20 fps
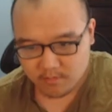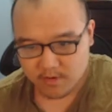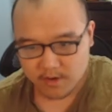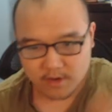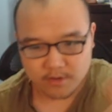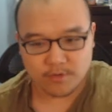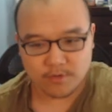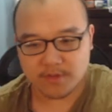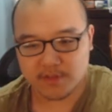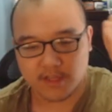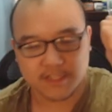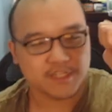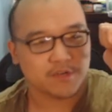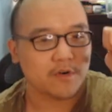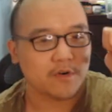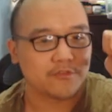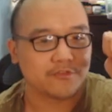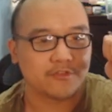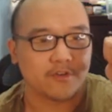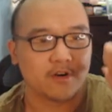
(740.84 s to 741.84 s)
you're doing things in
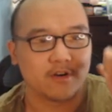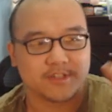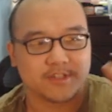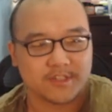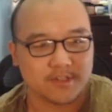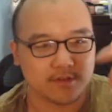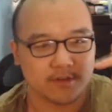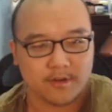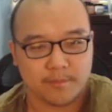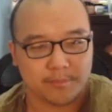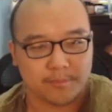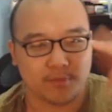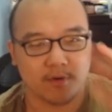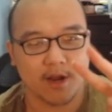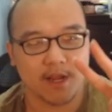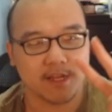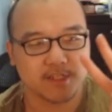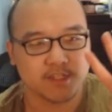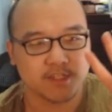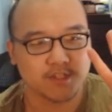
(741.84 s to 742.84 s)
reverse, your
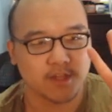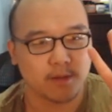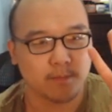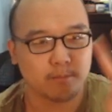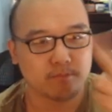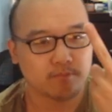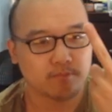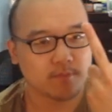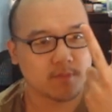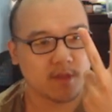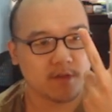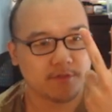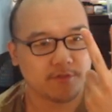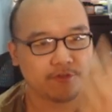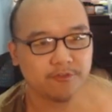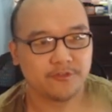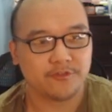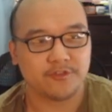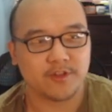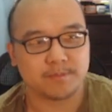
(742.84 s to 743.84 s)
brain just like
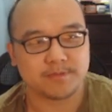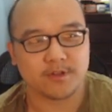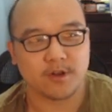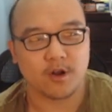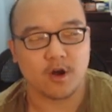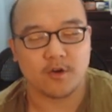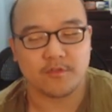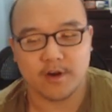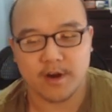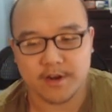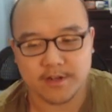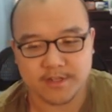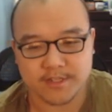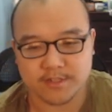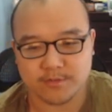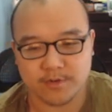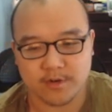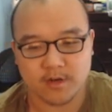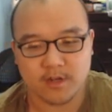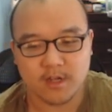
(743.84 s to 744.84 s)
flips it over and
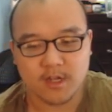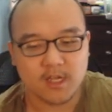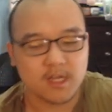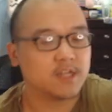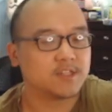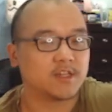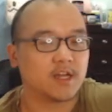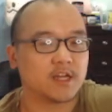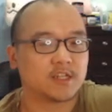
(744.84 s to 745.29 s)
is weird. It's like